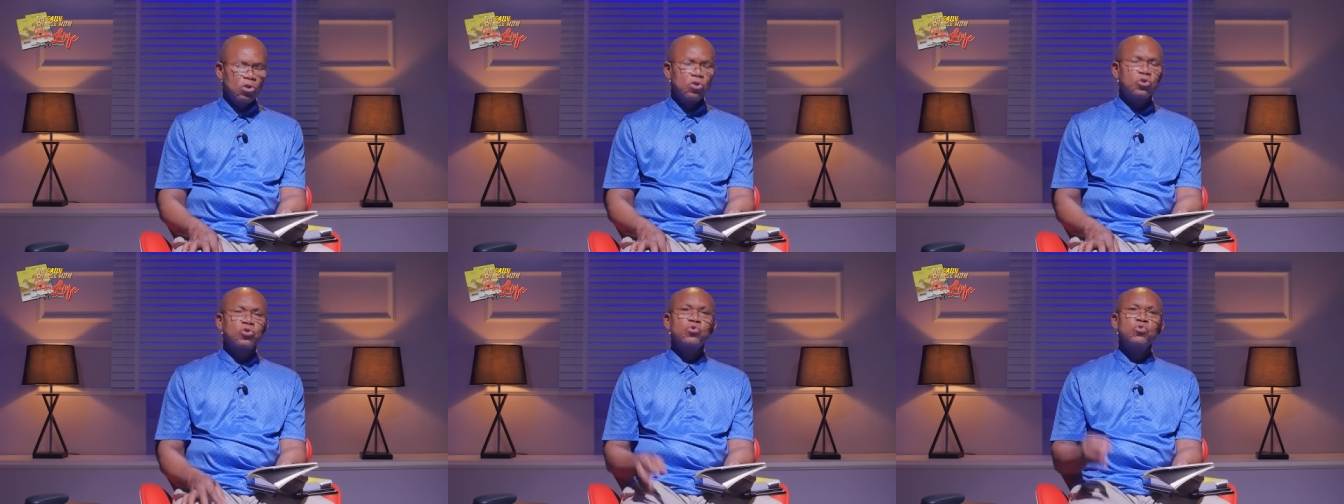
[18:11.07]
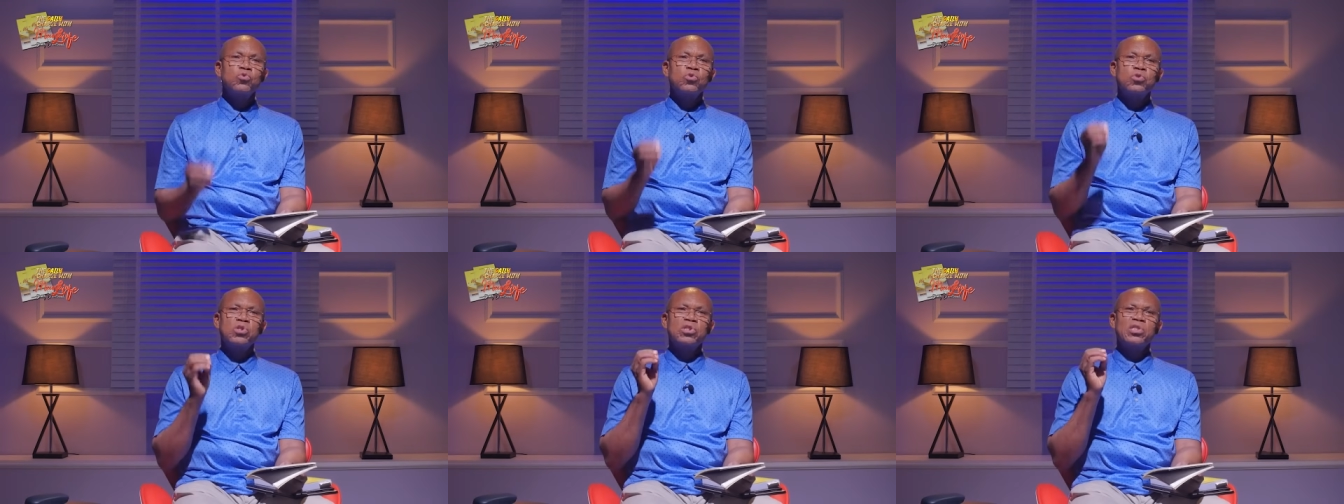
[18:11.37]

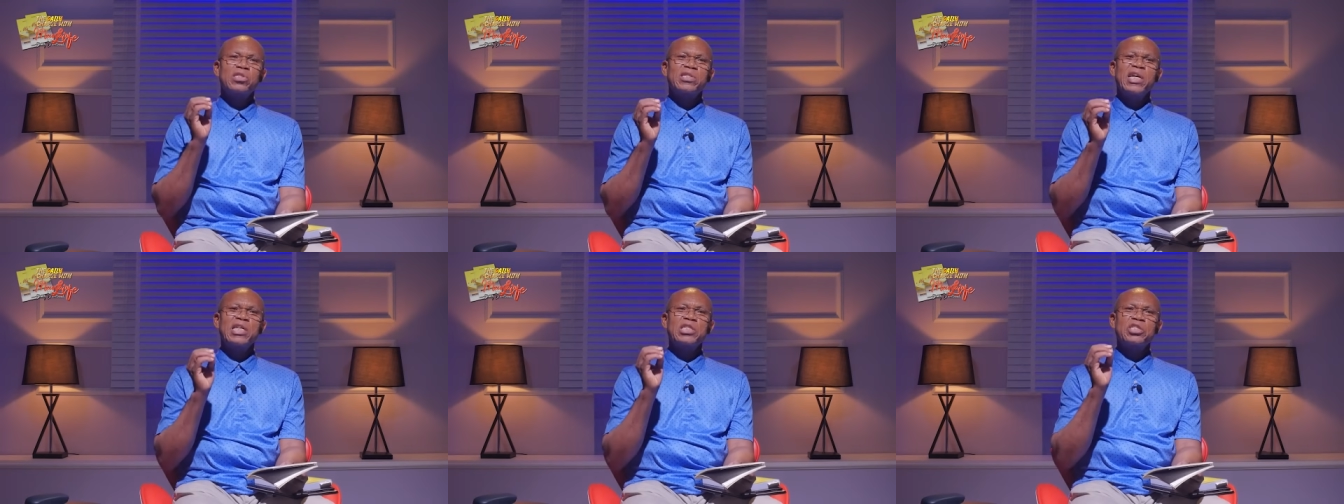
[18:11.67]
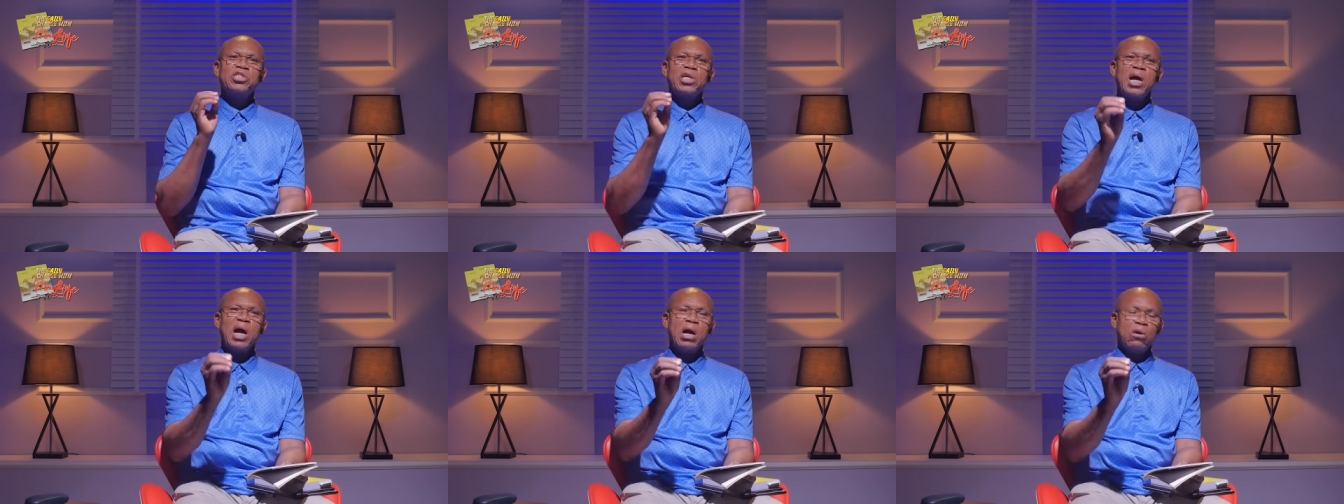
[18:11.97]
should
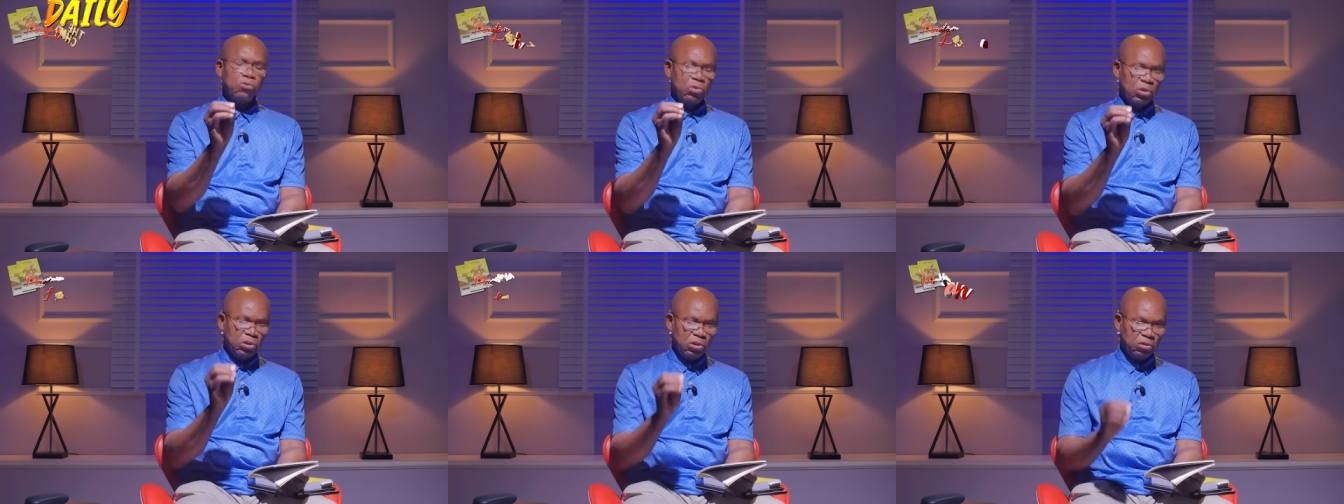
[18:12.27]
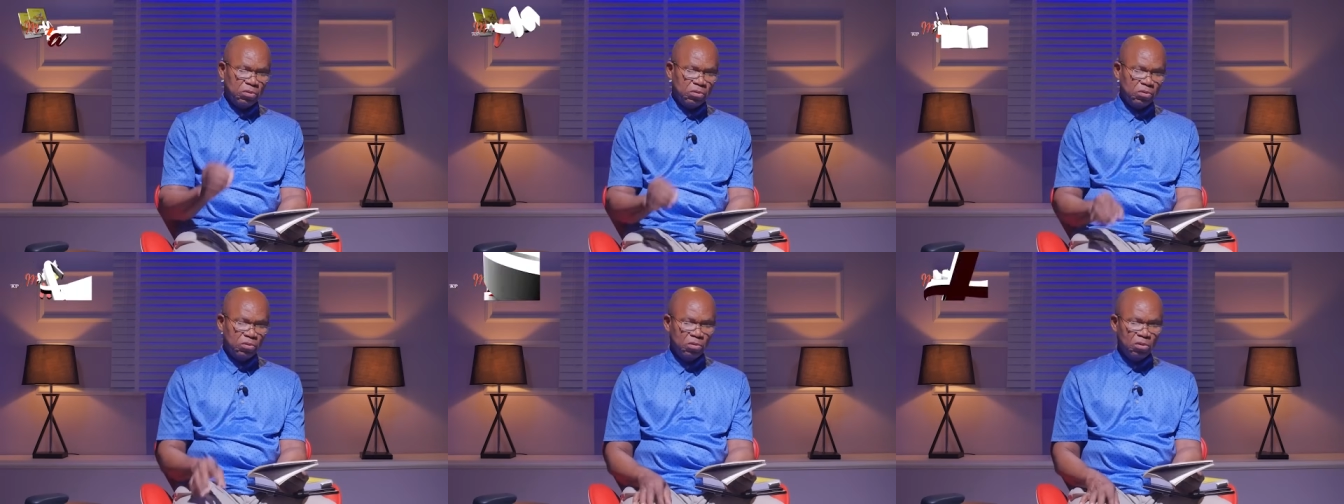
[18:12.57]
stretch
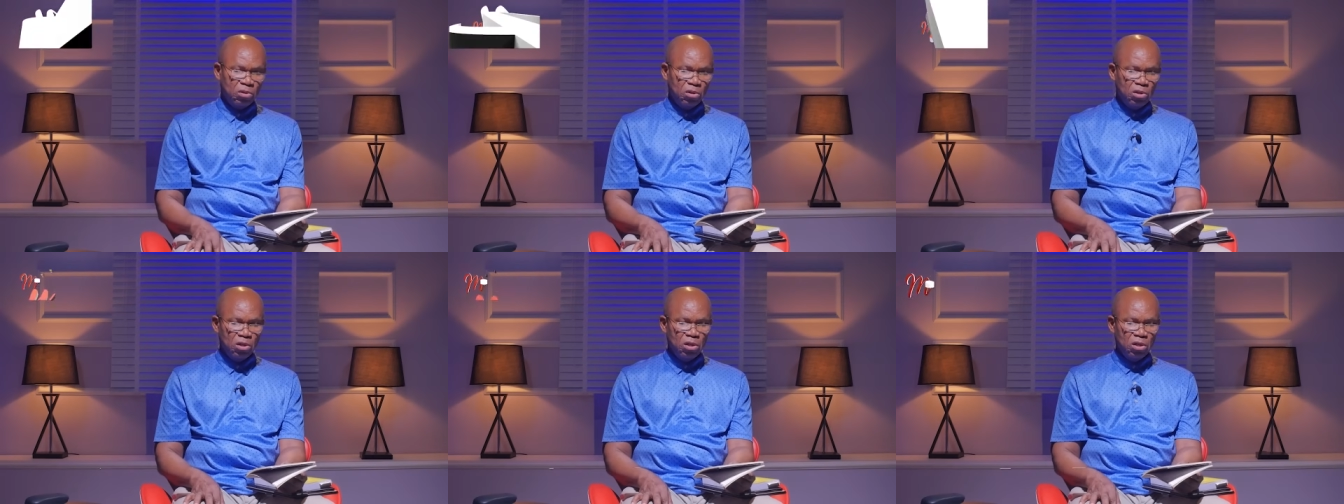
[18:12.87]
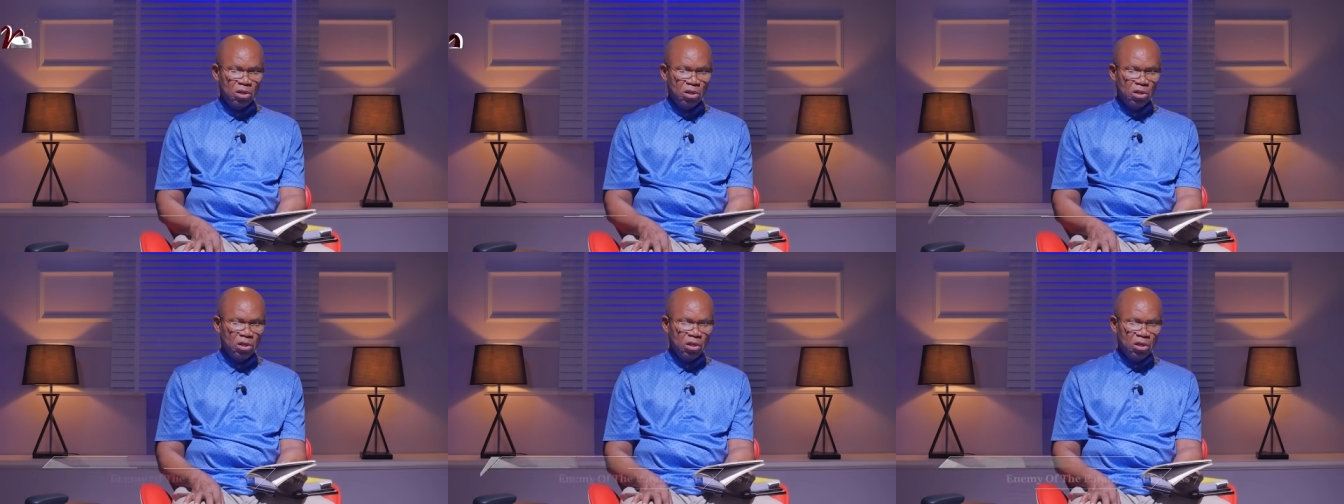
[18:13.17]
out
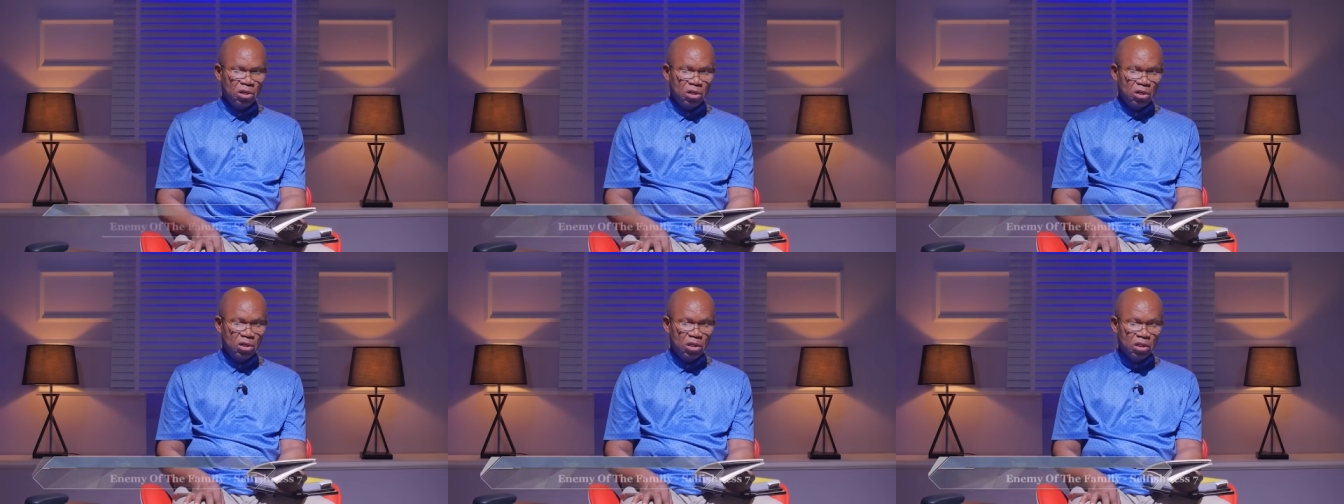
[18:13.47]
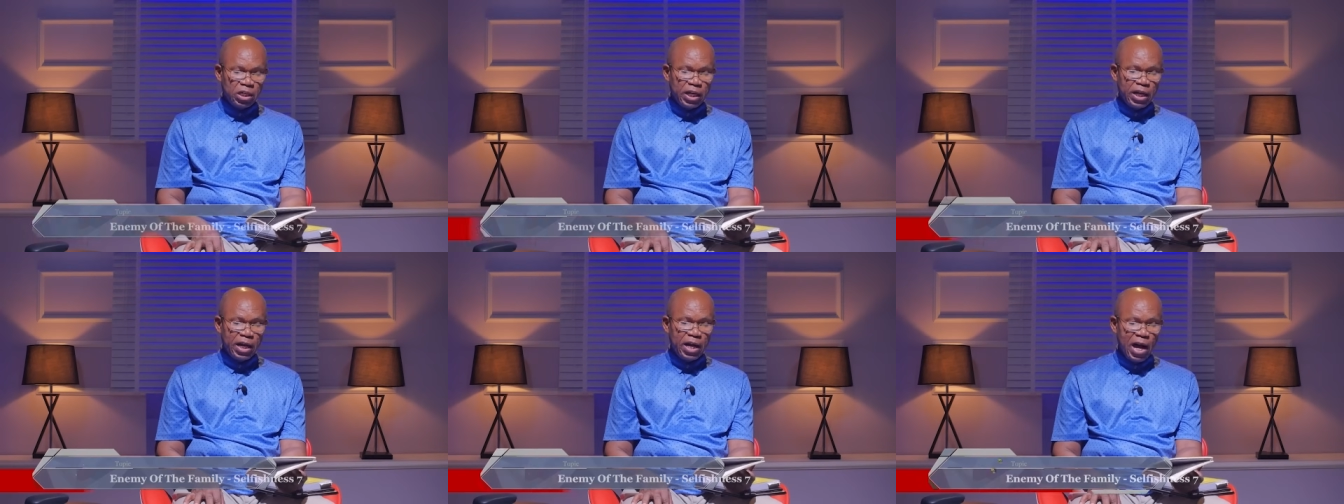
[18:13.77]
the